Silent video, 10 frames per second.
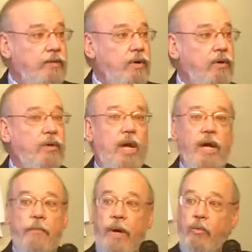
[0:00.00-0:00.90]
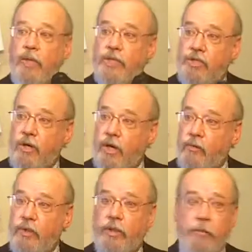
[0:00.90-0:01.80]
the road, but we
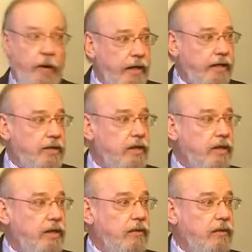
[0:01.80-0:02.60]
start with the praise.